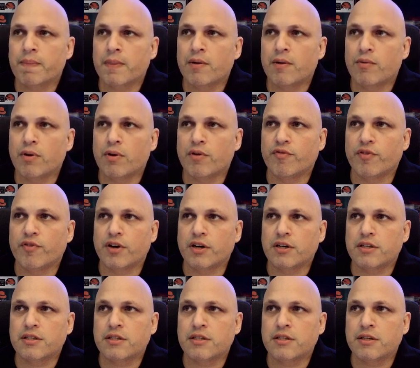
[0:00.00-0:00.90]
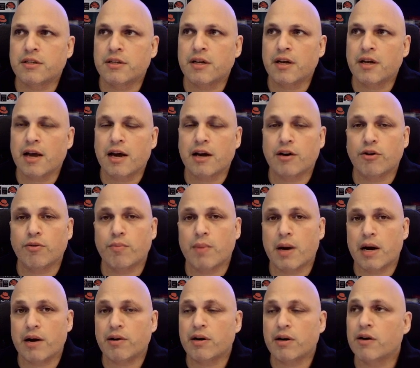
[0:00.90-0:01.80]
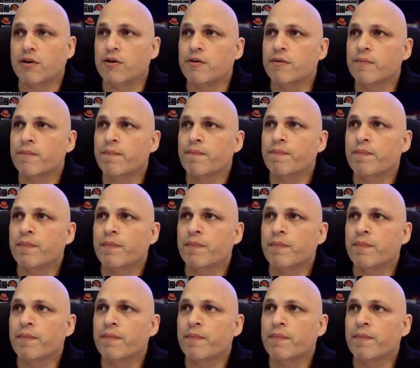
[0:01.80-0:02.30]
reverse and numerical,